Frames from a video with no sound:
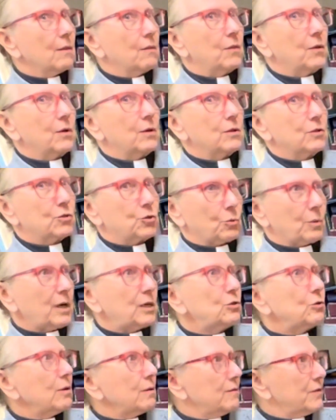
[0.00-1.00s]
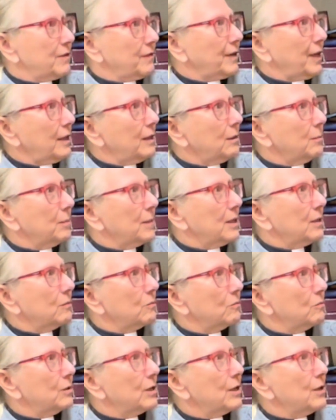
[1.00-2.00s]
the director of development
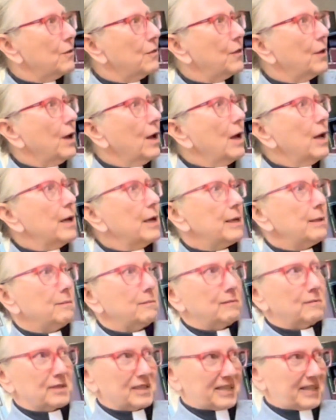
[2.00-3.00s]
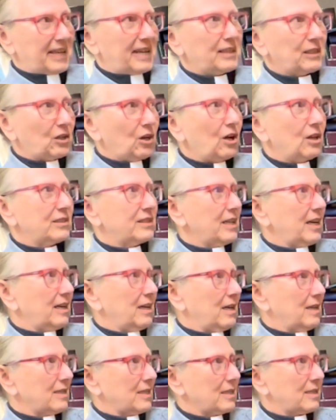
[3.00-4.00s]
with it was then called
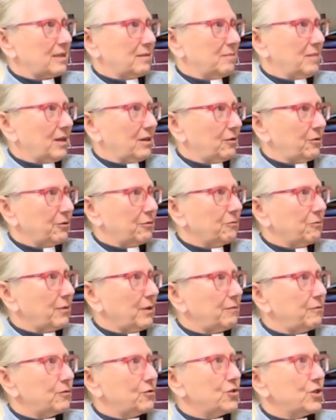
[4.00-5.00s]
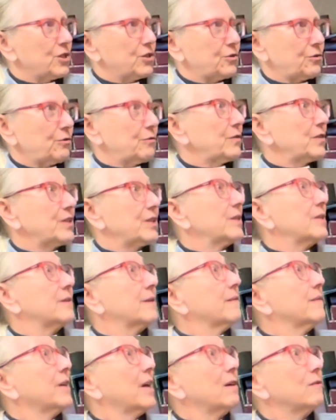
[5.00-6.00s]
Diocesan Migrant and Refugee Services,
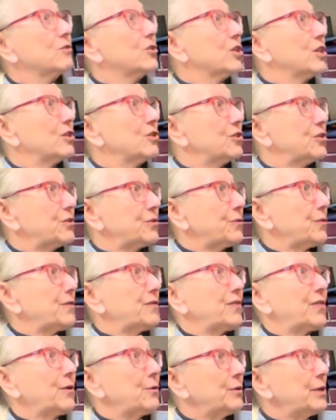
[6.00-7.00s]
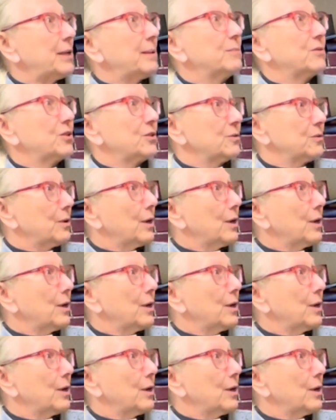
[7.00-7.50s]
then now changed their name to